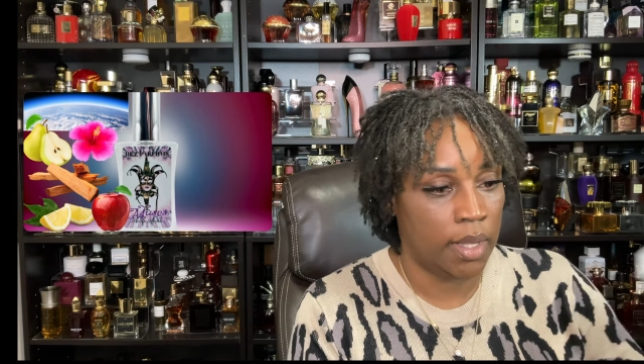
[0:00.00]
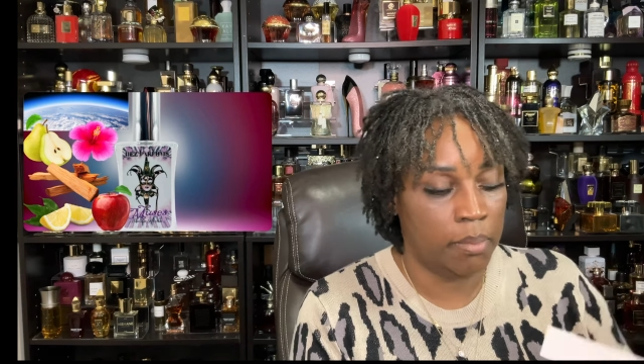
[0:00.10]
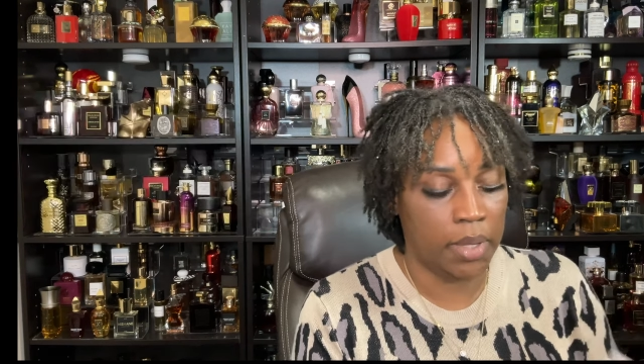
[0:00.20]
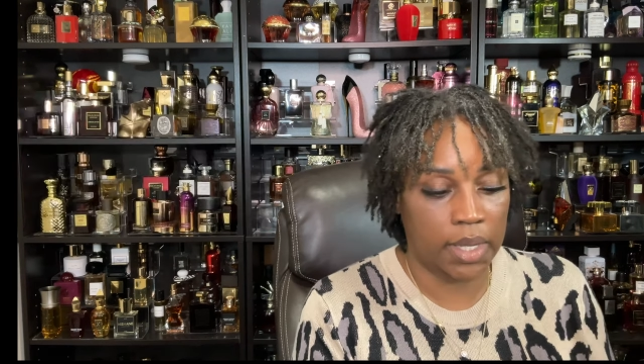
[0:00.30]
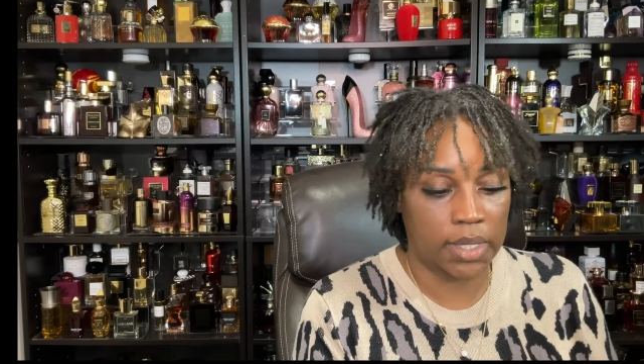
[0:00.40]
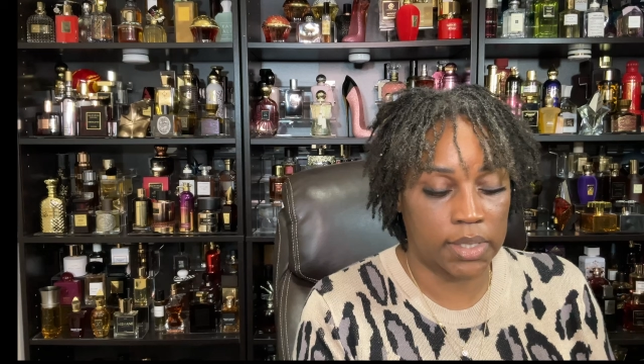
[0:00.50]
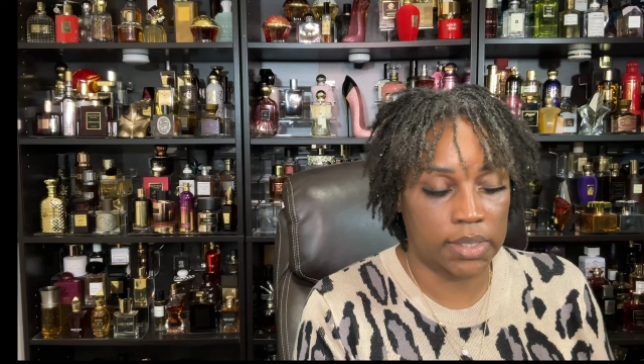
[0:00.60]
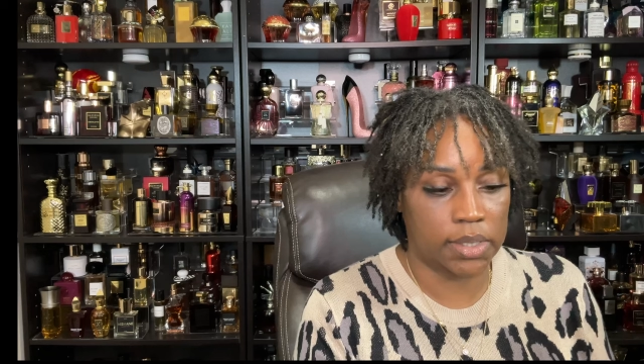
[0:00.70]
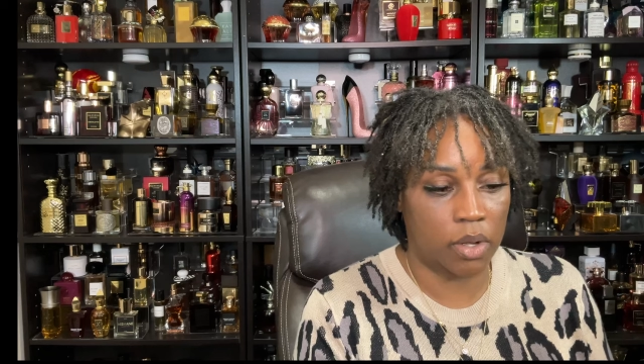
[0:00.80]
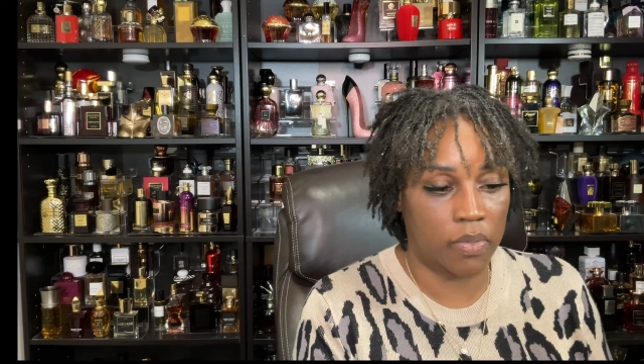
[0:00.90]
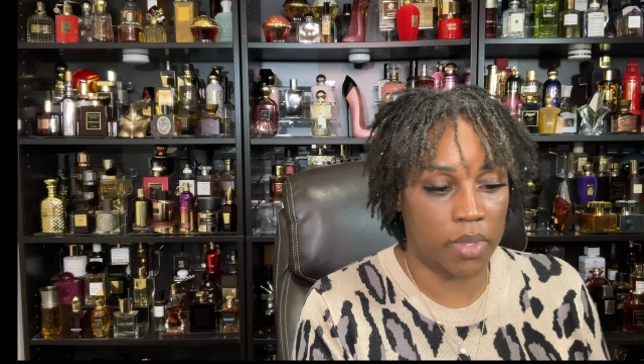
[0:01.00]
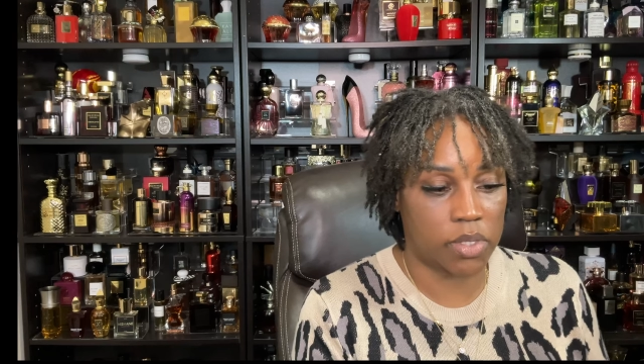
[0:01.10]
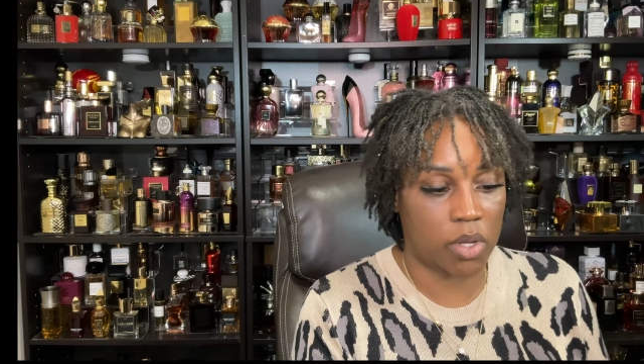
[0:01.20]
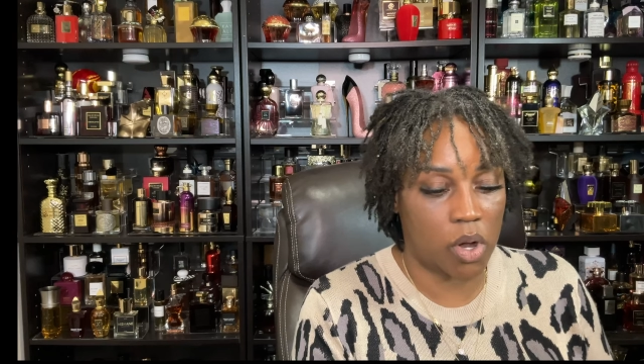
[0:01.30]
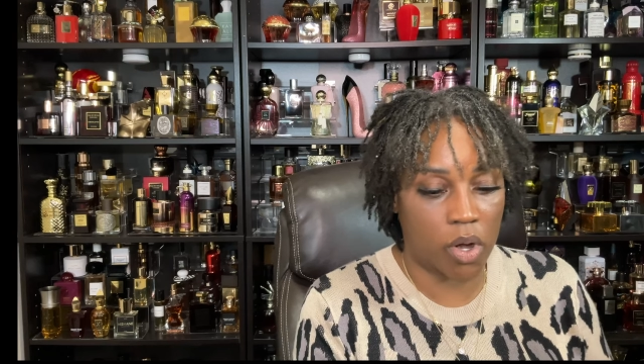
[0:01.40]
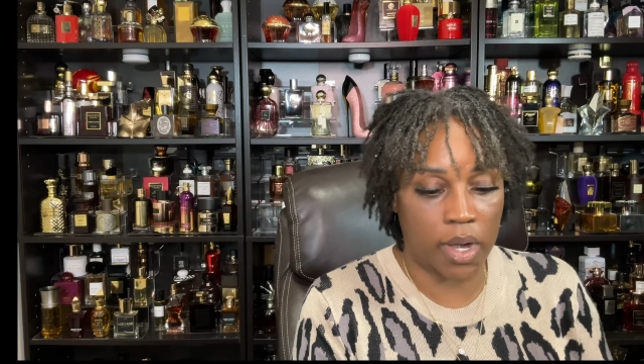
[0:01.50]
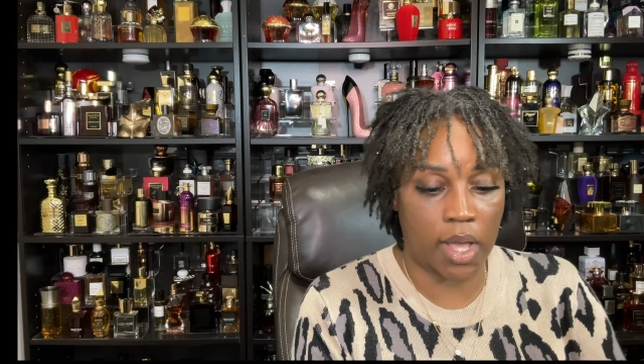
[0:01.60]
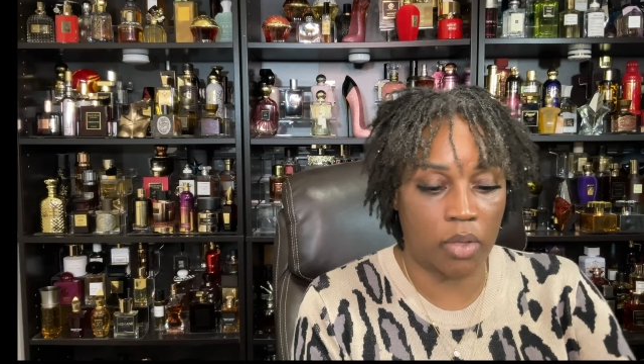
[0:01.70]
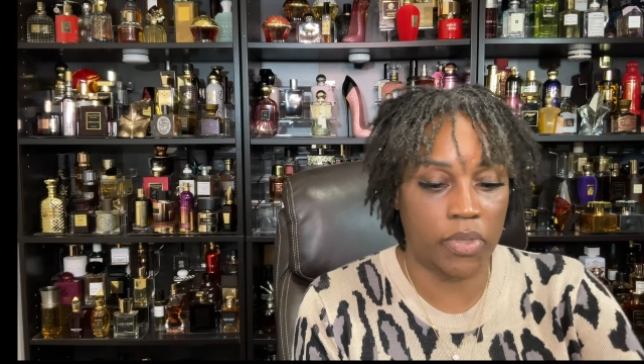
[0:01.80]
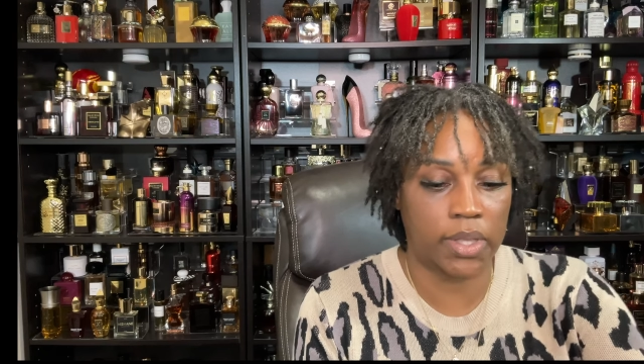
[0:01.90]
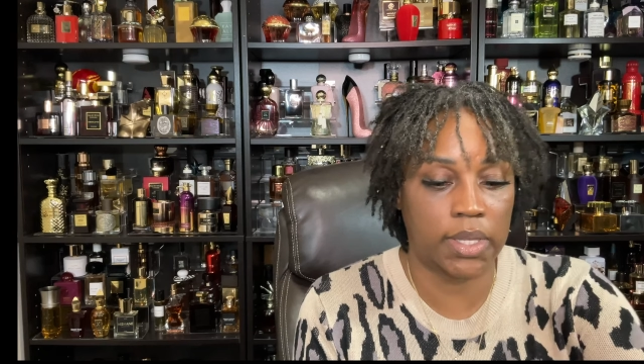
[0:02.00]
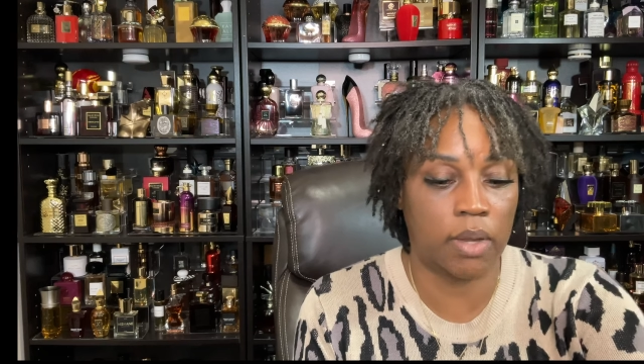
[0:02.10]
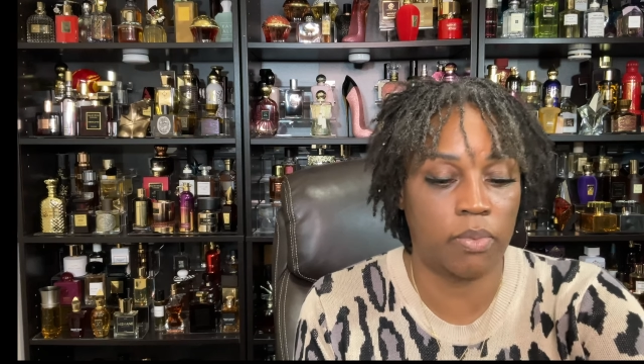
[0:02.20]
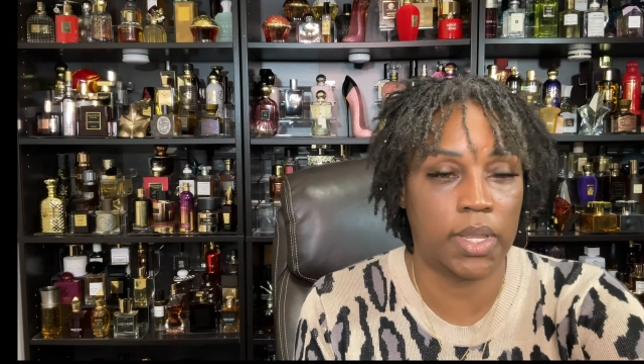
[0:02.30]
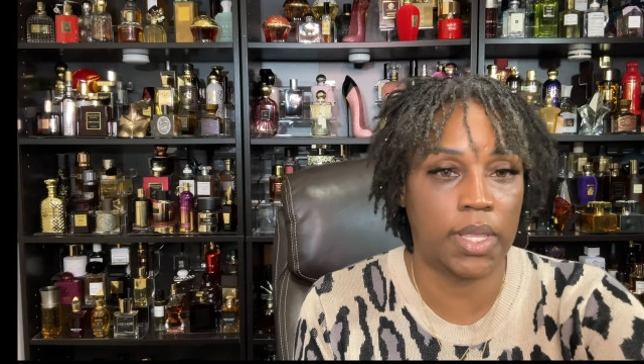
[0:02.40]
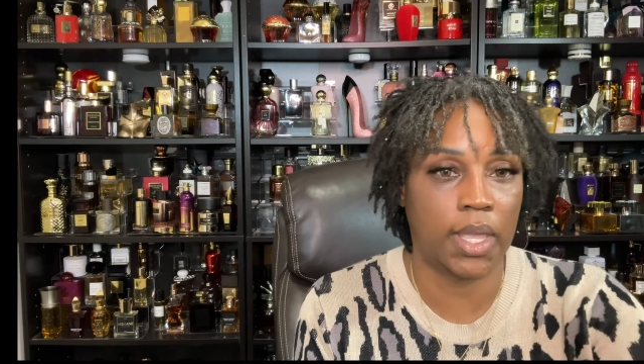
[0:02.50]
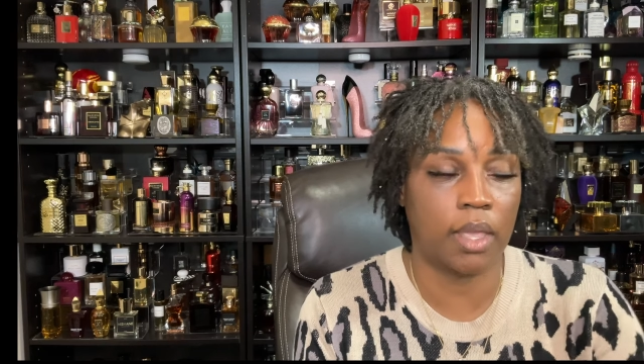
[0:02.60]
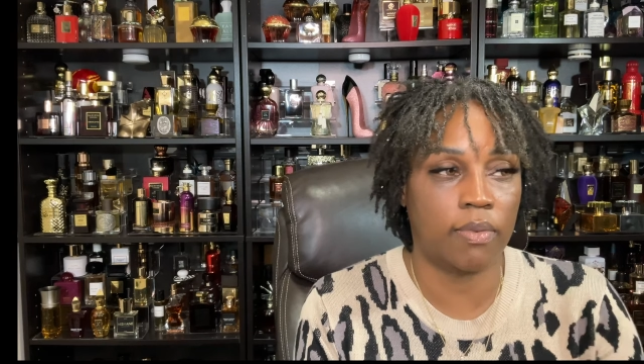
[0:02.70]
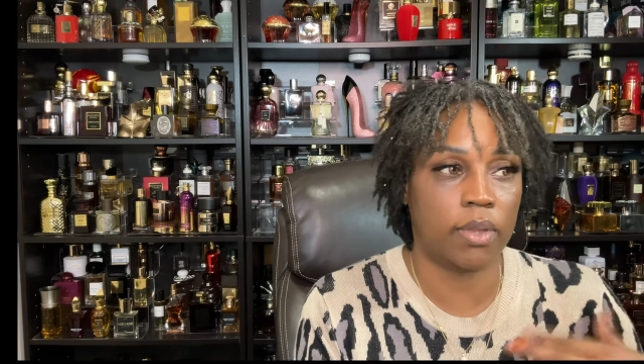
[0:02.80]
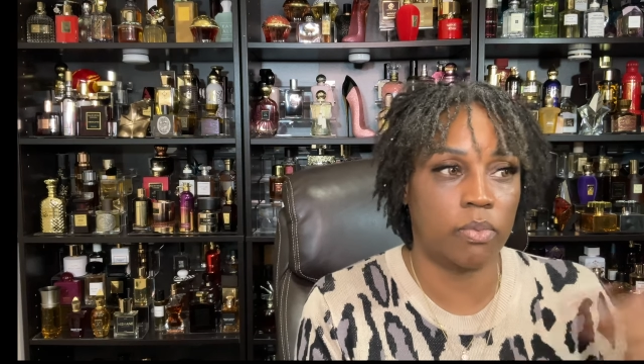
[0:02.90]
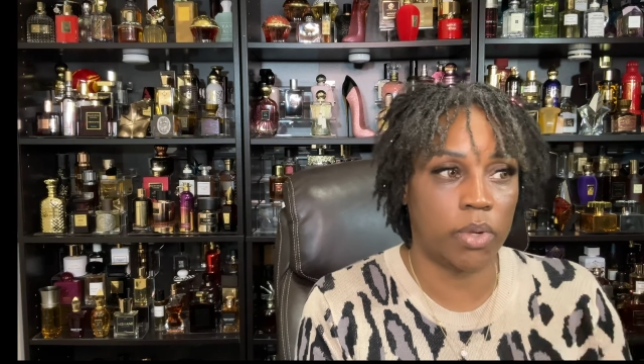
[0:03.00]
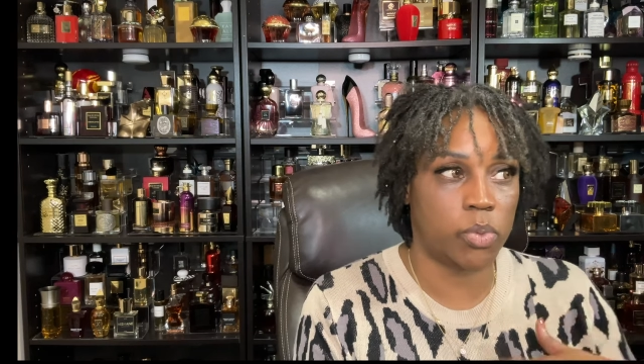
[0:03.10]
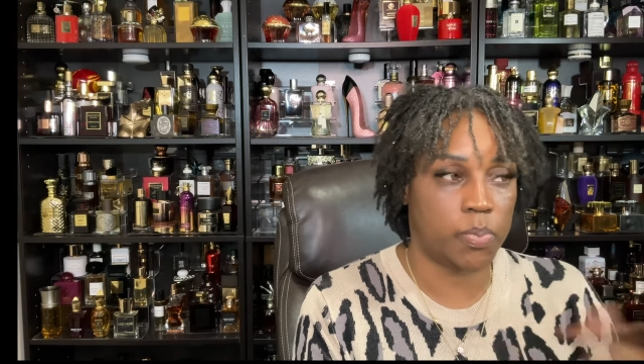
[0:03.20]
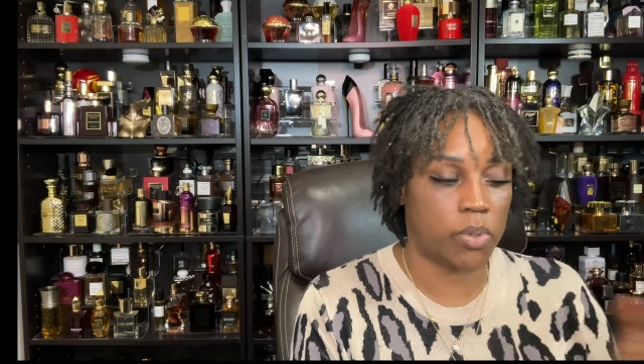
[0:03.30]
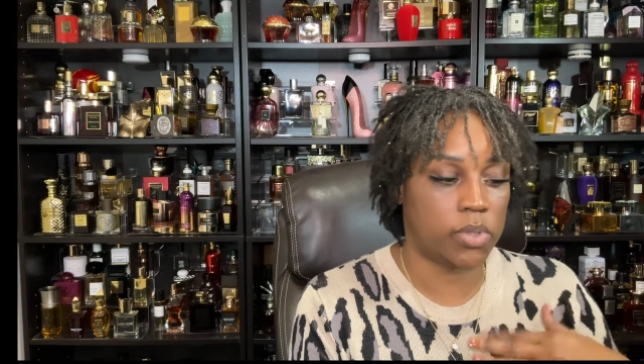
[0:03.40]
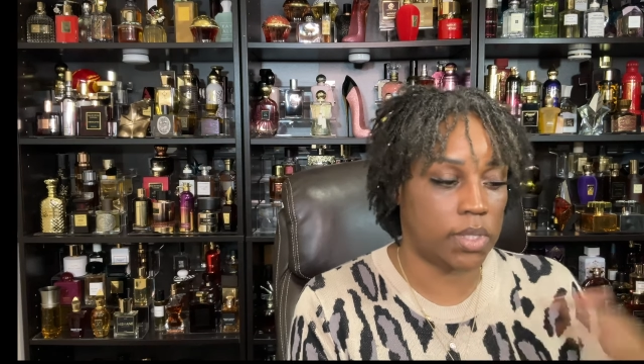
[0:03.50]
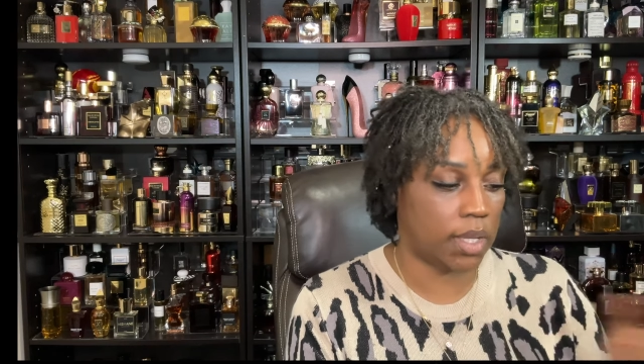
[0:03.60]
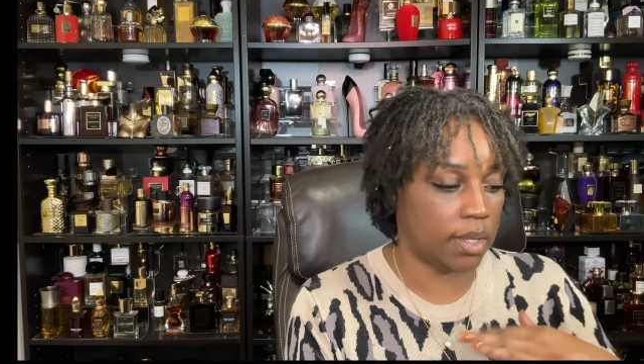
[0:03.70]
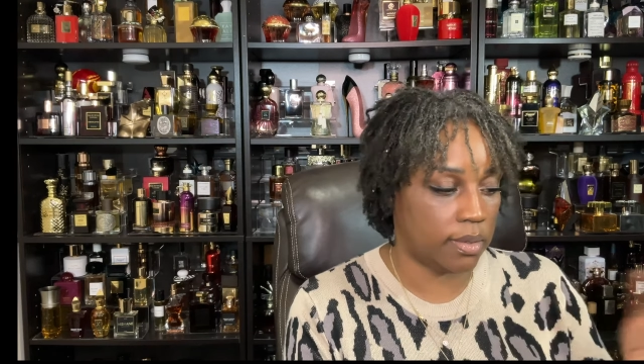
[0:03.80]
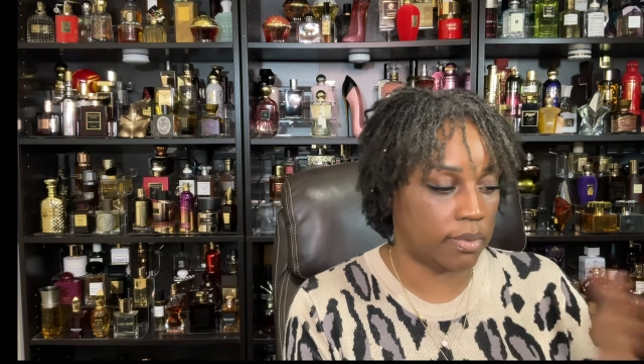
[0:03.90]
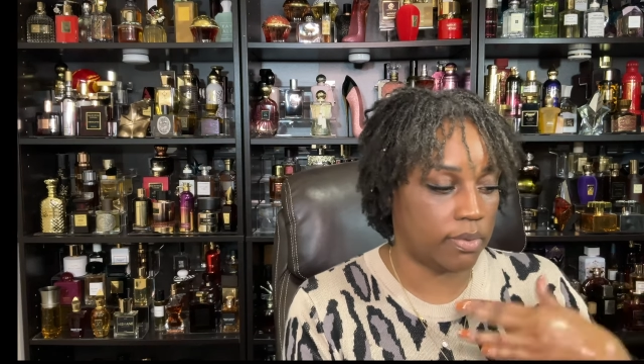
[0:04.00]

Because on this card, I don't think that it really gave it what it was supposed to give.